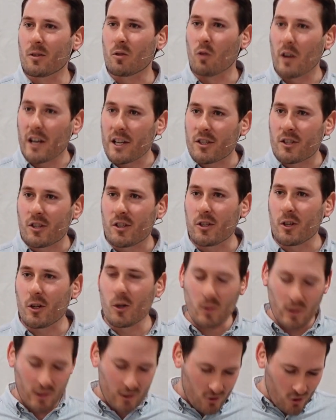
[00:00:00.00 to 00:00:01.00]

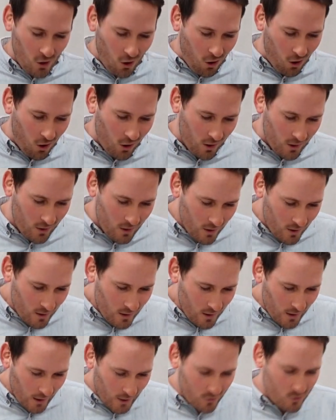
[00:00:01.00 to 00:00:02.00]
Rescue is on
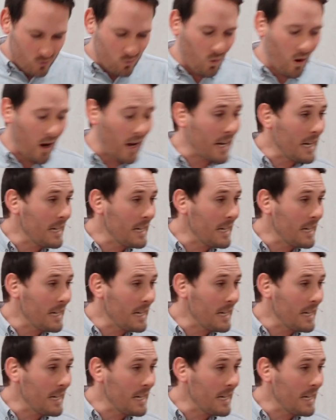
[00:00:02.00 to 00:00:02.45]
its way.